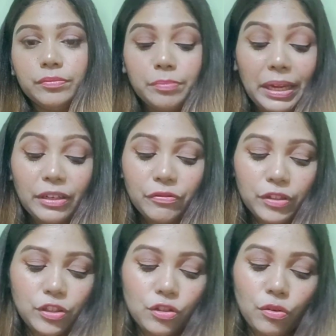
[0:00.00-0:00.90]

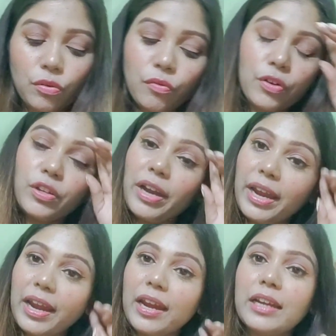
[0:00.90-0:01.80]
benefits, you know, for your
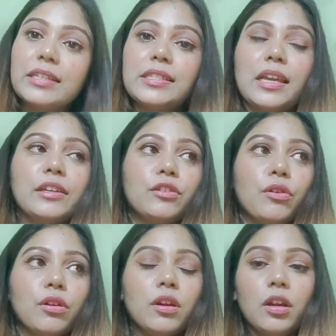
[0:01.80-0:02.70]
hairs and
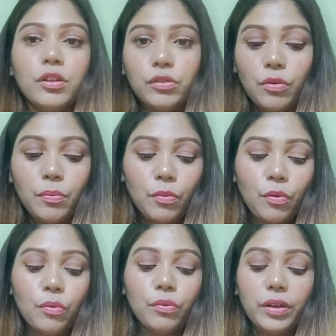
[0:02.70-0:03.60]
your
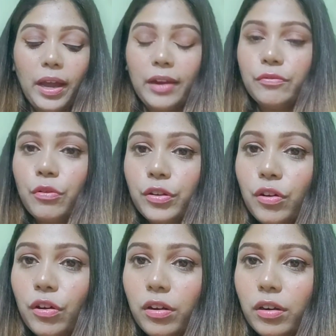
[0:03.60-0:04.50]
mood, and for
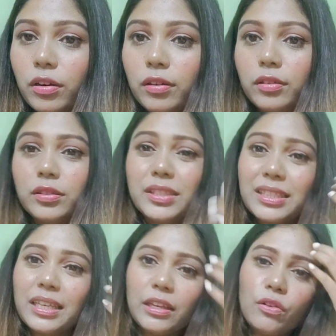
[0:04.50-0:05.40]
your
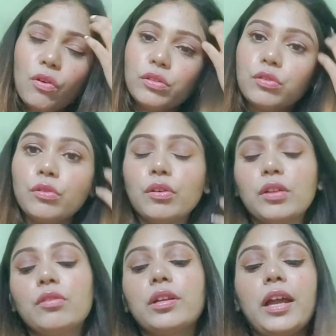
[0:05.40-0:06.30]
skin also you
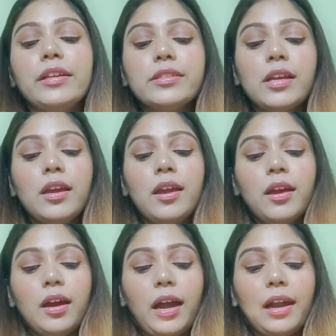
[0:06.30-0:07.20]
can utilize.
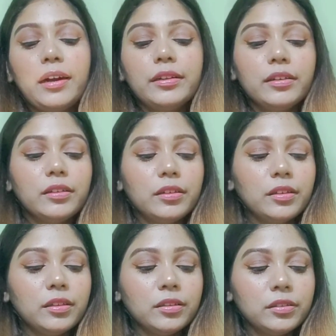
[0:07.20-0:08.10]
And
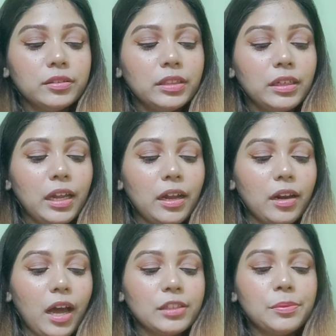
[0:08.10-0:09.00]
the
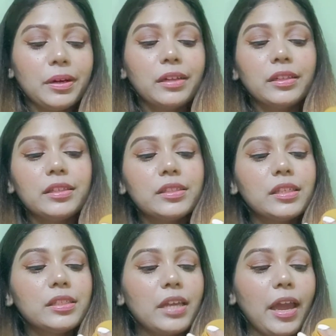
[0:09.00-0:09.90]
last product is
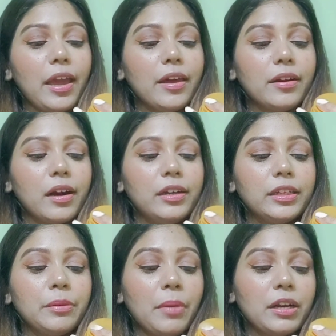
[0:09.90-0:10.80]
this hair
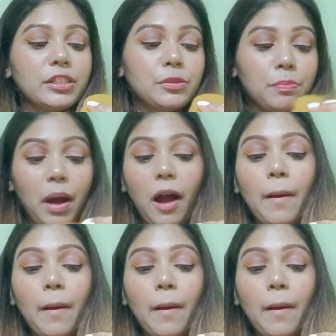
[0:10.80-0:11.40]
ultima spa.